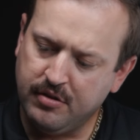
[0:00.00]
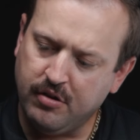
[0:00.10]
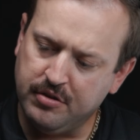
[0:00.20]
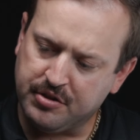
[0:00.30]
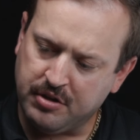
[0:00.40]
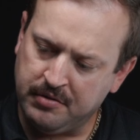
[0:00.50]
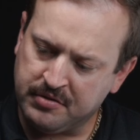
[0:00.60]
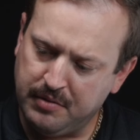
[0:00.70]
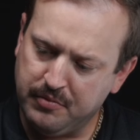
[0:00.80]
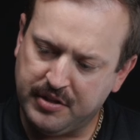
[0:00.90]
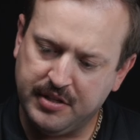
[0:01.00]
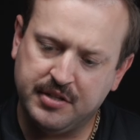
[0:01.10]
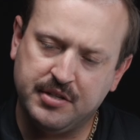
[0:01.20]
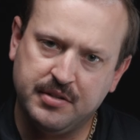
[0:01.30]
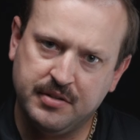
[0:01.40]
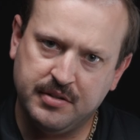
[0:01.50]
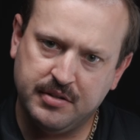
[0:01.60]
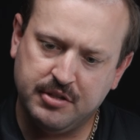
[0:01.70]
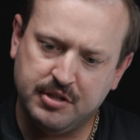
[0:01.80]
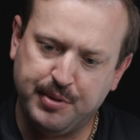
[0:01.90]
All the scarves come with this
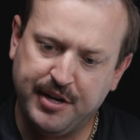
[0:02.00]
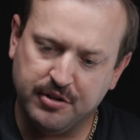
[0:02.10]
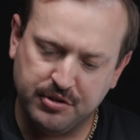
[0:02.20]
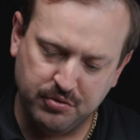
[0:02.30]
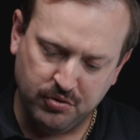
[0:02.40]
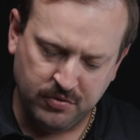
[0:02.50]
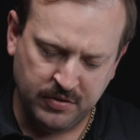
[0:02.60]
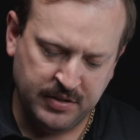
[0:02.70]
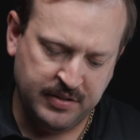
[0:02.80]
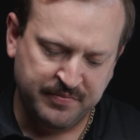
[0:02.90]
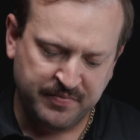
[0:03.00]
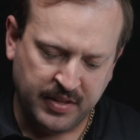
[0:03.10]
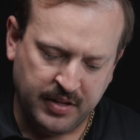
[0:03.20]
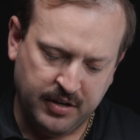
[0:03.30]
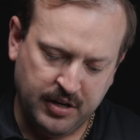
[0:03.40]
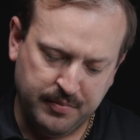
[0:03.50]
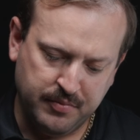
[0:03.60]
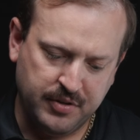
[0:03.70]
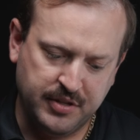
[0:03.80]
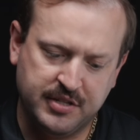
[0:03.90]
spanner tool,
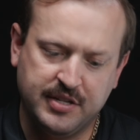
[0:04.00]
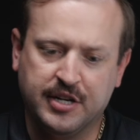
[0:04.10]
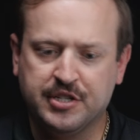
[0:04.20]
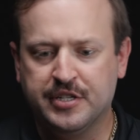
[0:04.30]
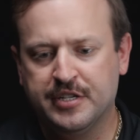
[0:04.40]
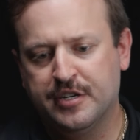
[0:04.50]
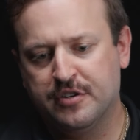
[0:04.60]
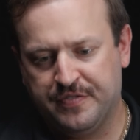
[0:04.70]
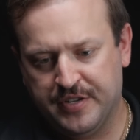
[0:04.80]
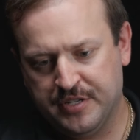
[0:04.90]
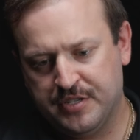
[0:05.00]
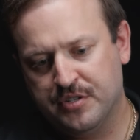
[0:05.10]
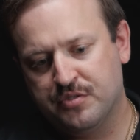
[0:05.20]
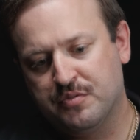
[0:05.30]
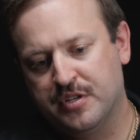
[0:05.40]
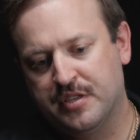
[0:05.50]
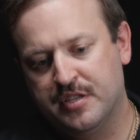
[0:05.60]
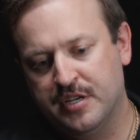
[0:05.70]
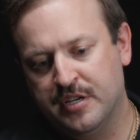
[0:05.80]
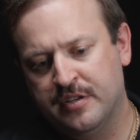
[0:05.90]
and this actually interfaces with
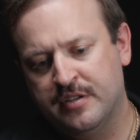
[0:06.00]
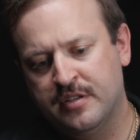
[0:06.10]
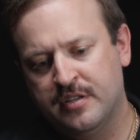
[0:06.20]
the